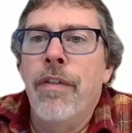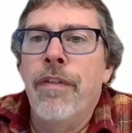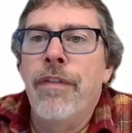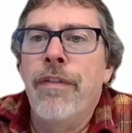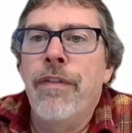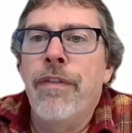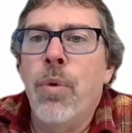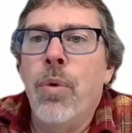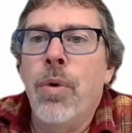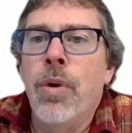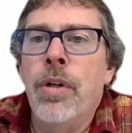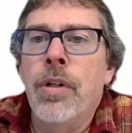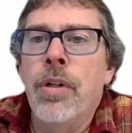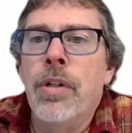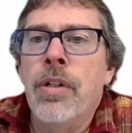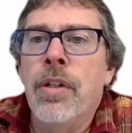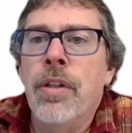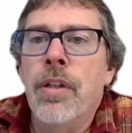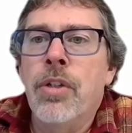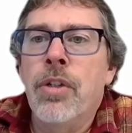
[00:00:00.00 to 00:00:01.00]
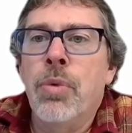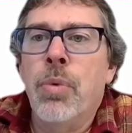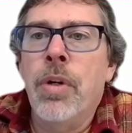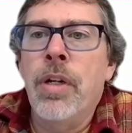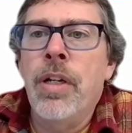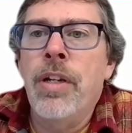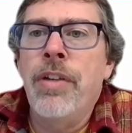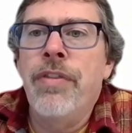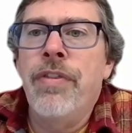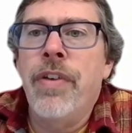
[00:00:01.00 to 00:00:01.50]
4 to the
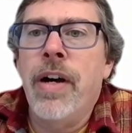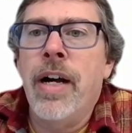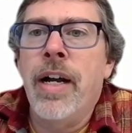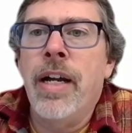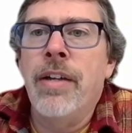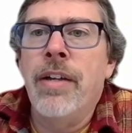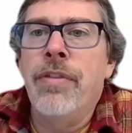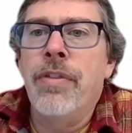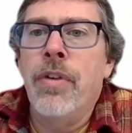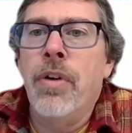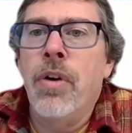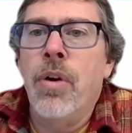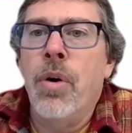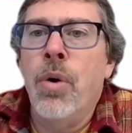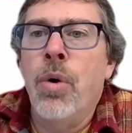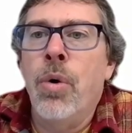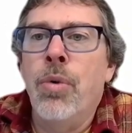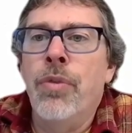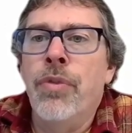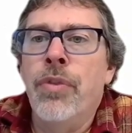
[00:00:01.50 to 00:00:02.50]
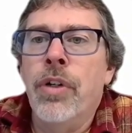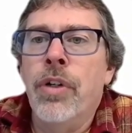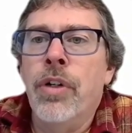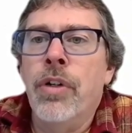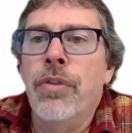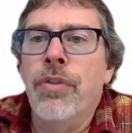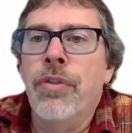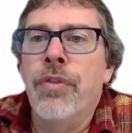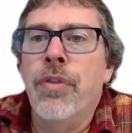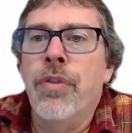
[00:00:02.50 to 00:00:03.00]
25 over
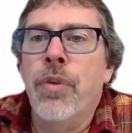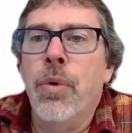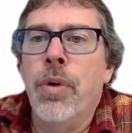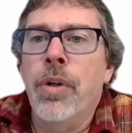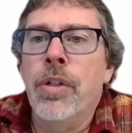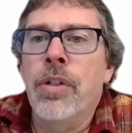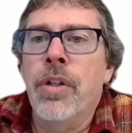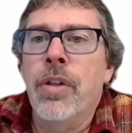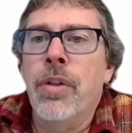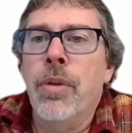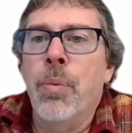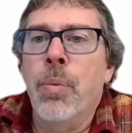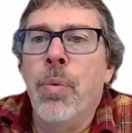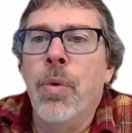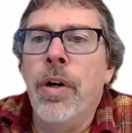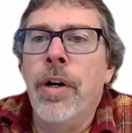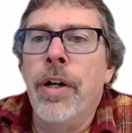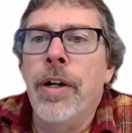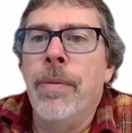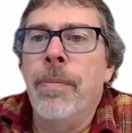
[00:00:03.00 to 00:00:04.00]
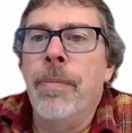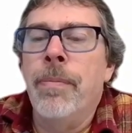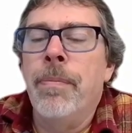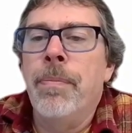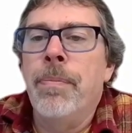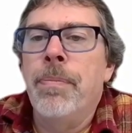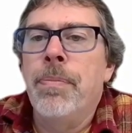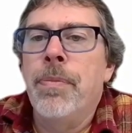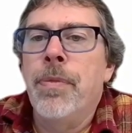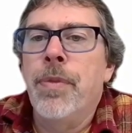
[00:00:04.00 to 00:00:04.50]
4 to the 1,
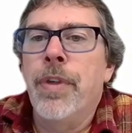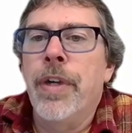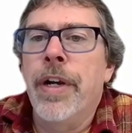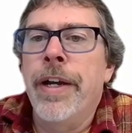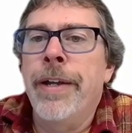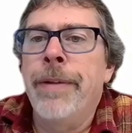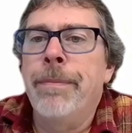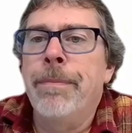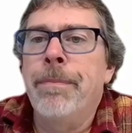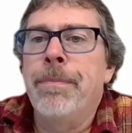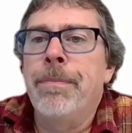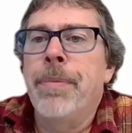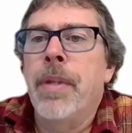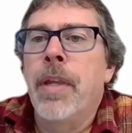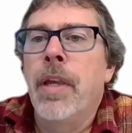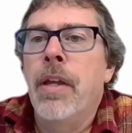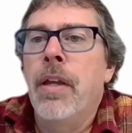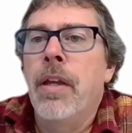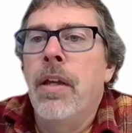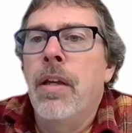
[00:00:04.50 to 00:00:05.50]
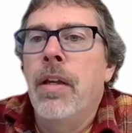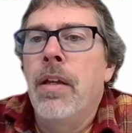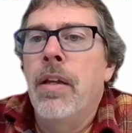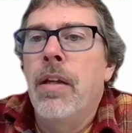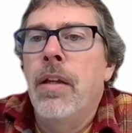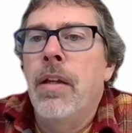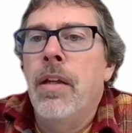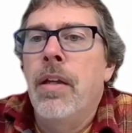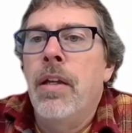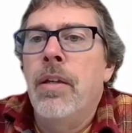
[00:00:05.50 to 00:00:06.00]
right?
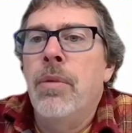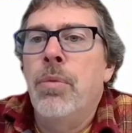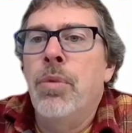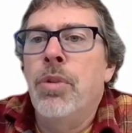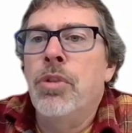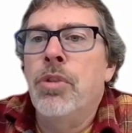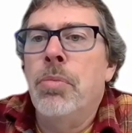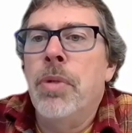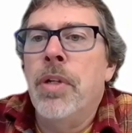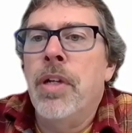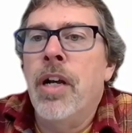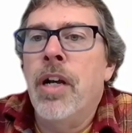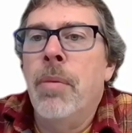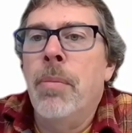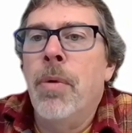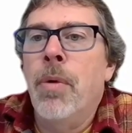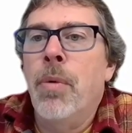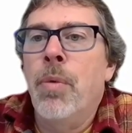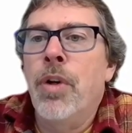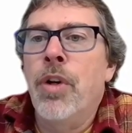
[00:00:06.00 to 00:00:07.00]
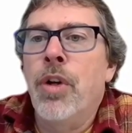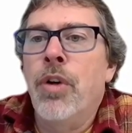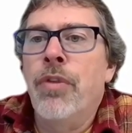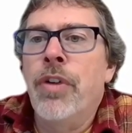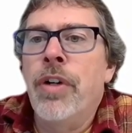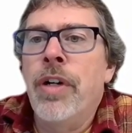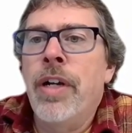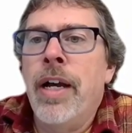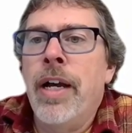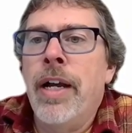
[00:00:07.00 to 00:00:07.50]
Which would become 1
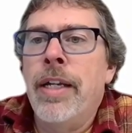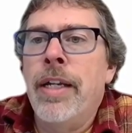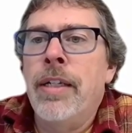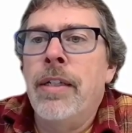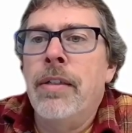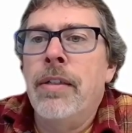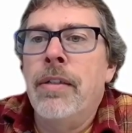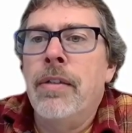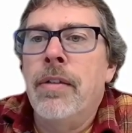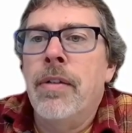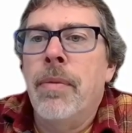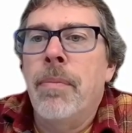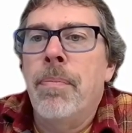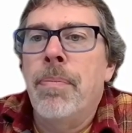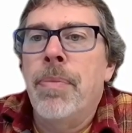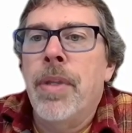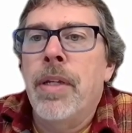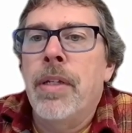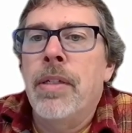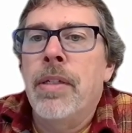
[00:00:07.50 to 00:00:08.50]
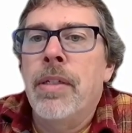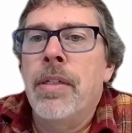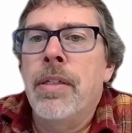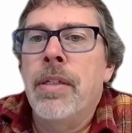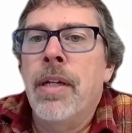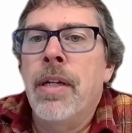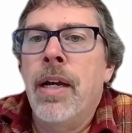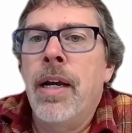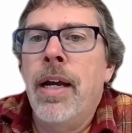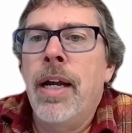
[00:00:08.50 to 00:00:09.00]
over 9
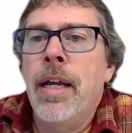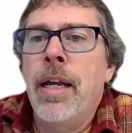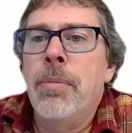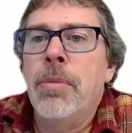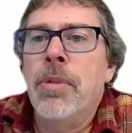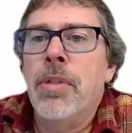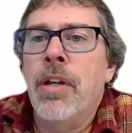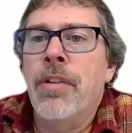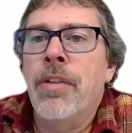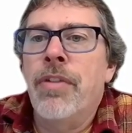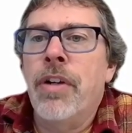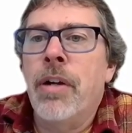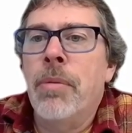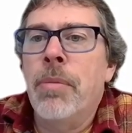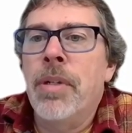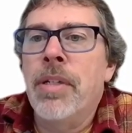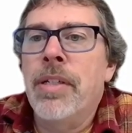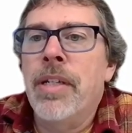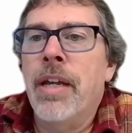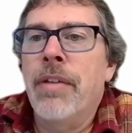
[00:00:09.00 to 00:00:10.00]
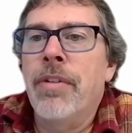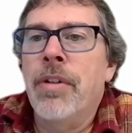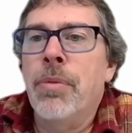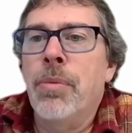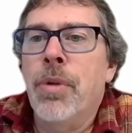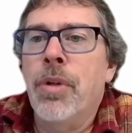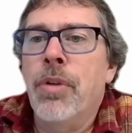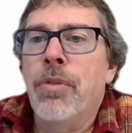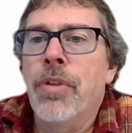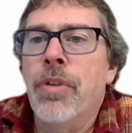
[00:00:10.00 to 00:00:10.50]
times, I forgot my 7,
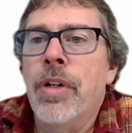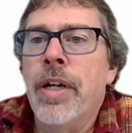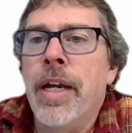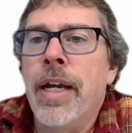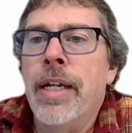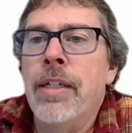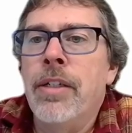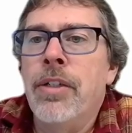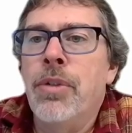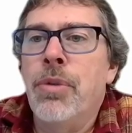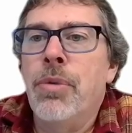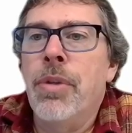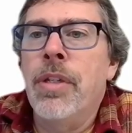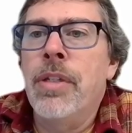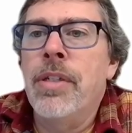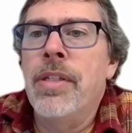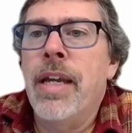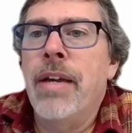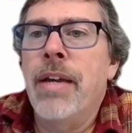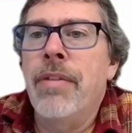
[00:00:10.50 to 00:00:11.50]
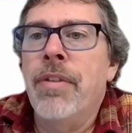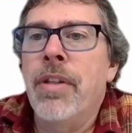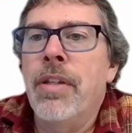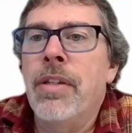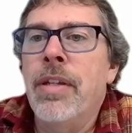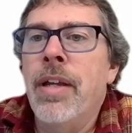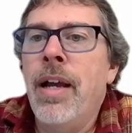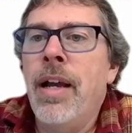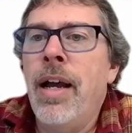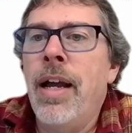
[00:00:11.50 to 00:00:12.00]
1 over 9 to the 7th
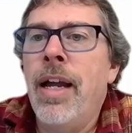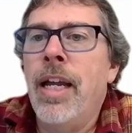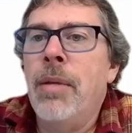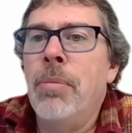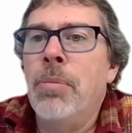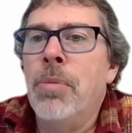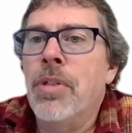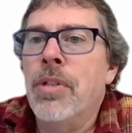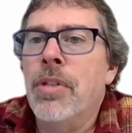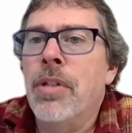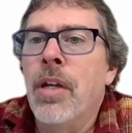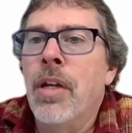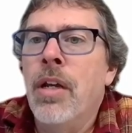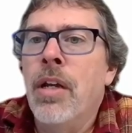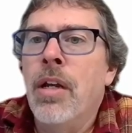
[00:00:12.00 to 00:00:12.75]
times